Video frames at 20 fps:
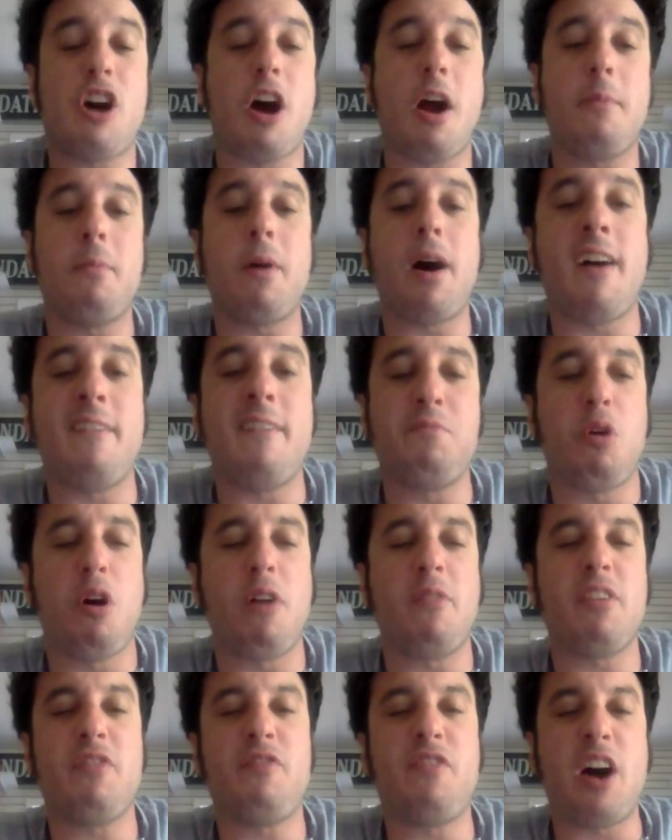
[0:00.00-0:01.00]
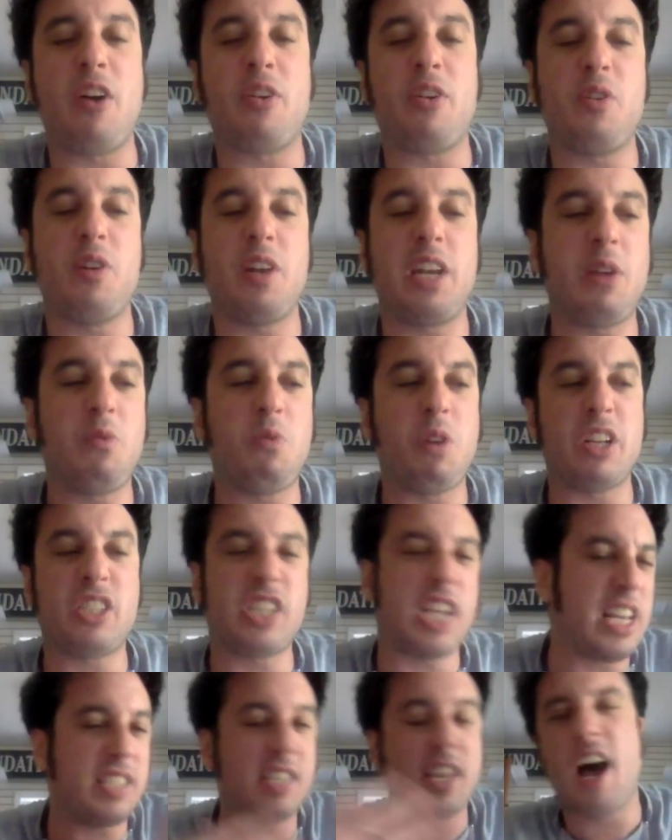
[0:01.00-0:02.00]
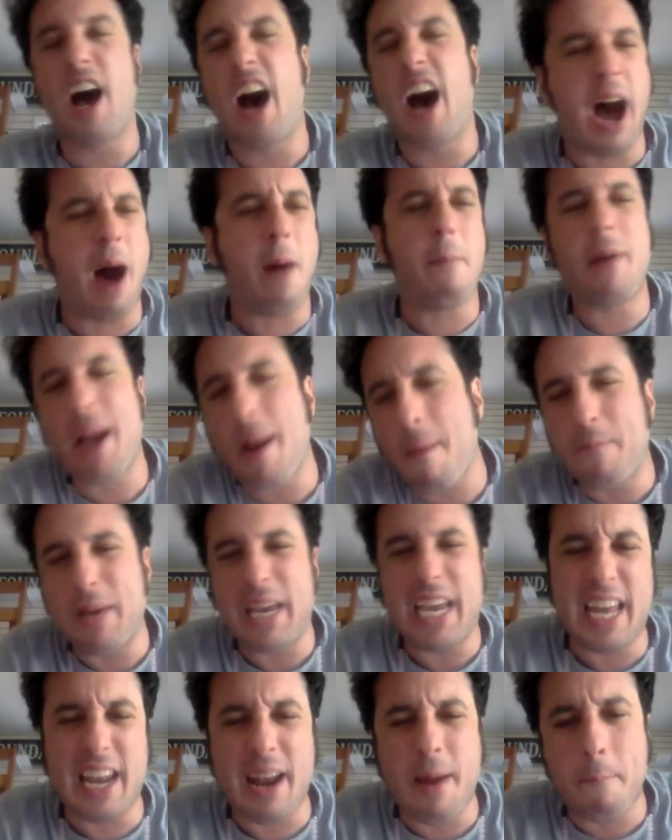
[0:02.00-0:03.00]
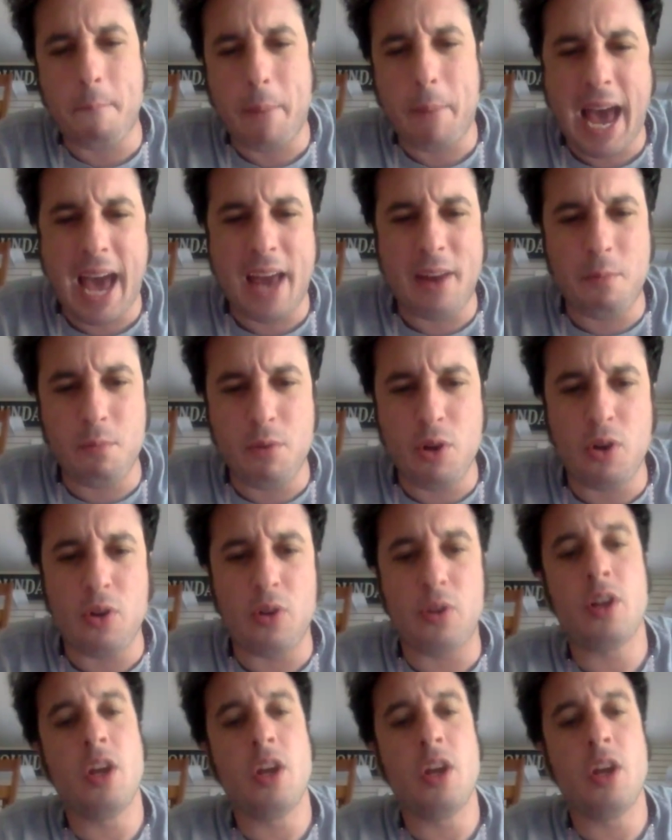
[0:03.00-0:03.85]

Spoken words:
Dharma of Purvaphalguni, which is, I'm going to be in a bad mood,